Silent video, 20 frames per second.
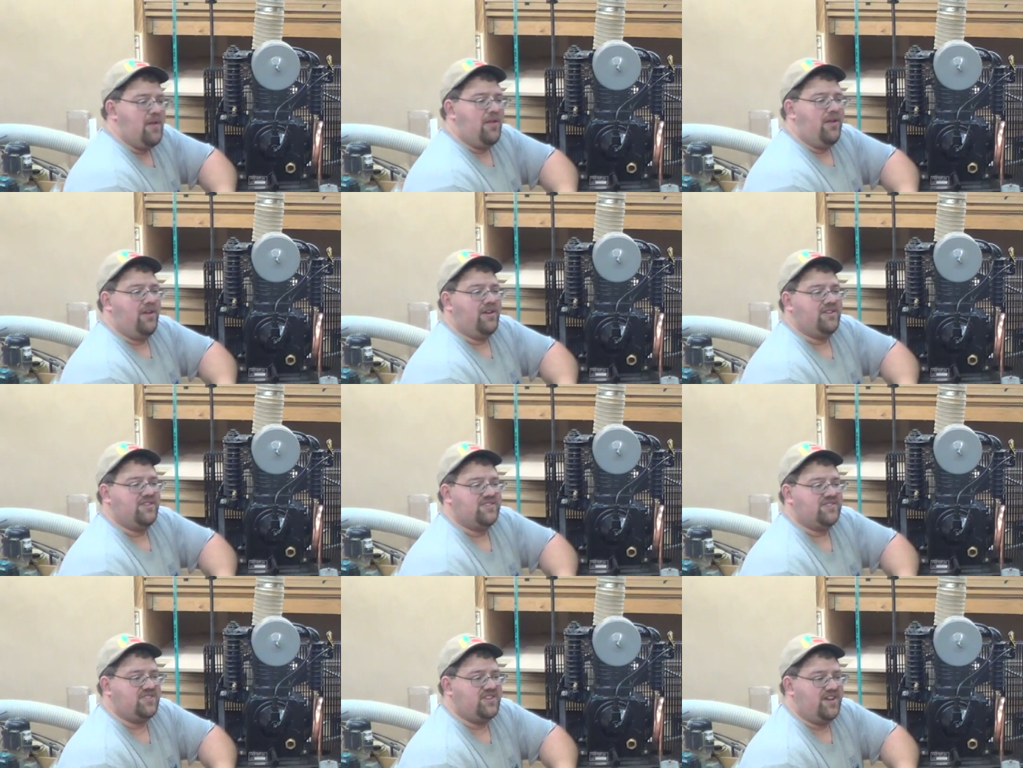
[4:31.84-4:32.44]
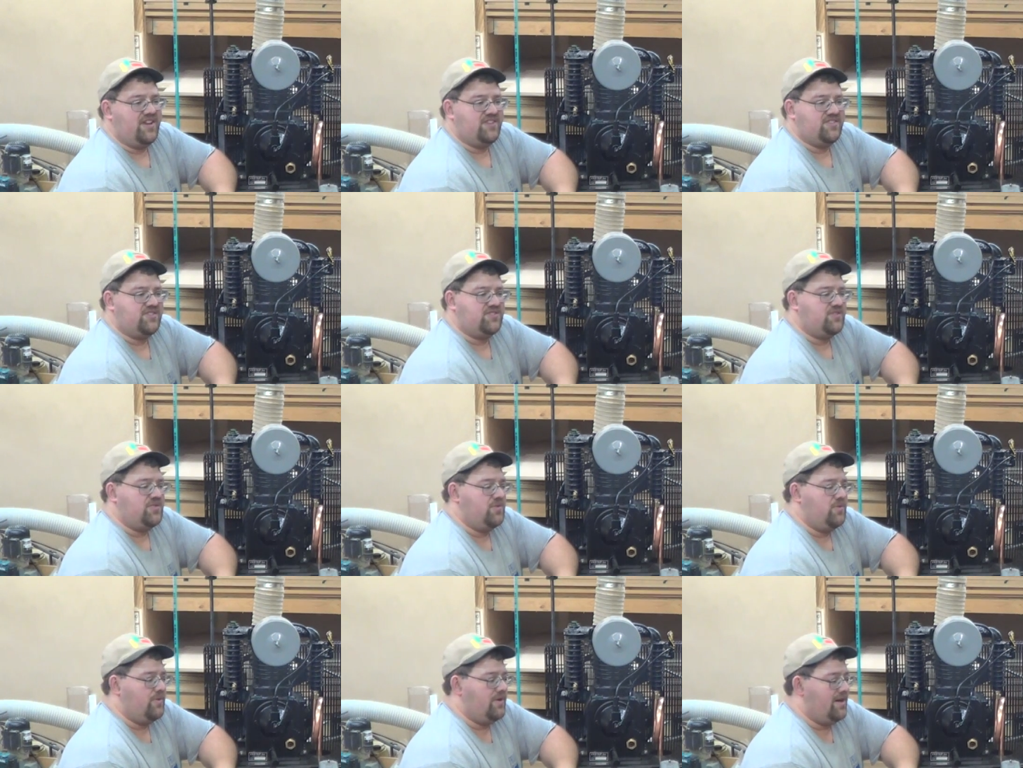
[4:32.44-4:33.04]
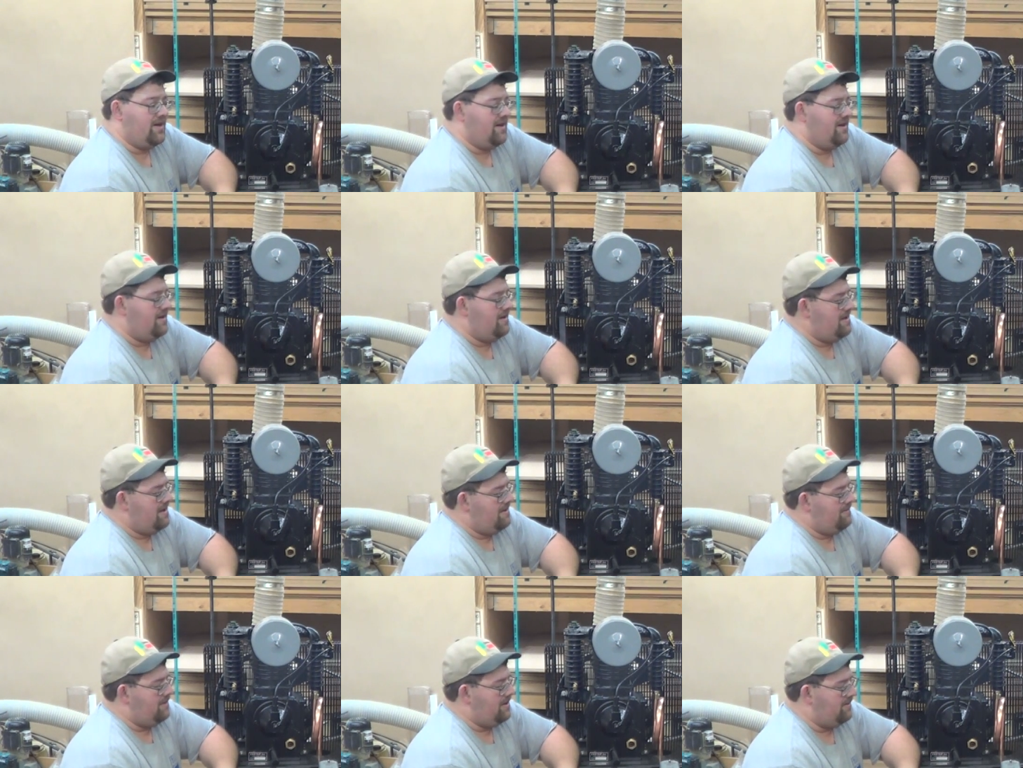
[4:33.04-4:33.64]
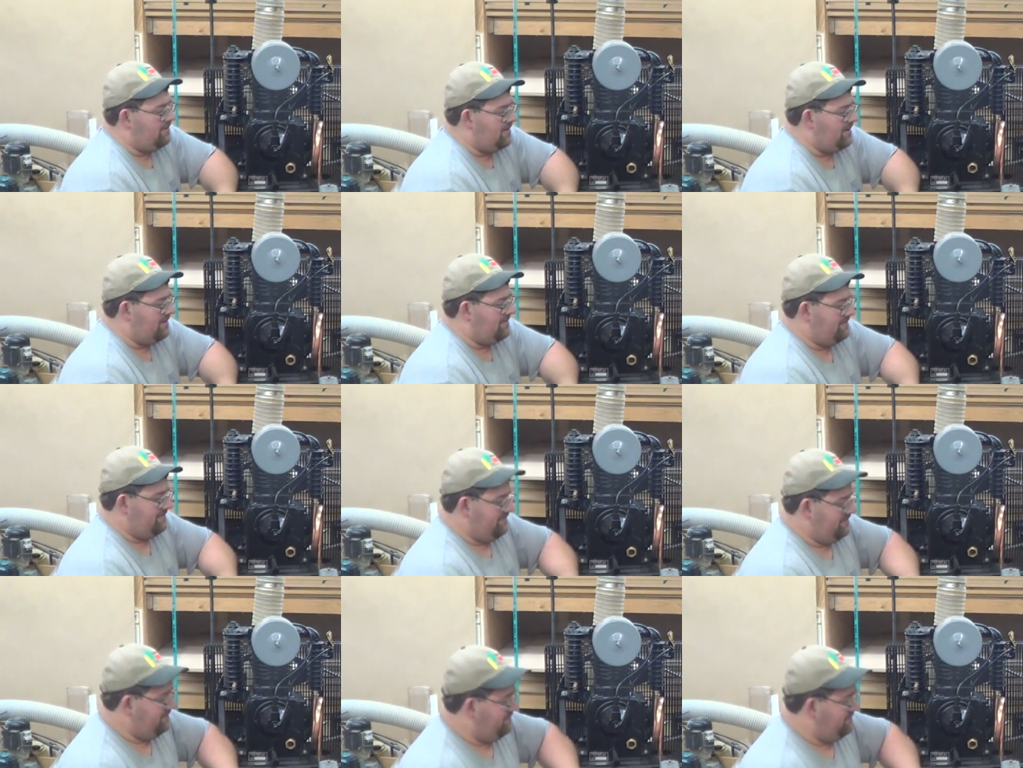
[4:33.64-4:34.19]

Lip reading: long this takes to pump up.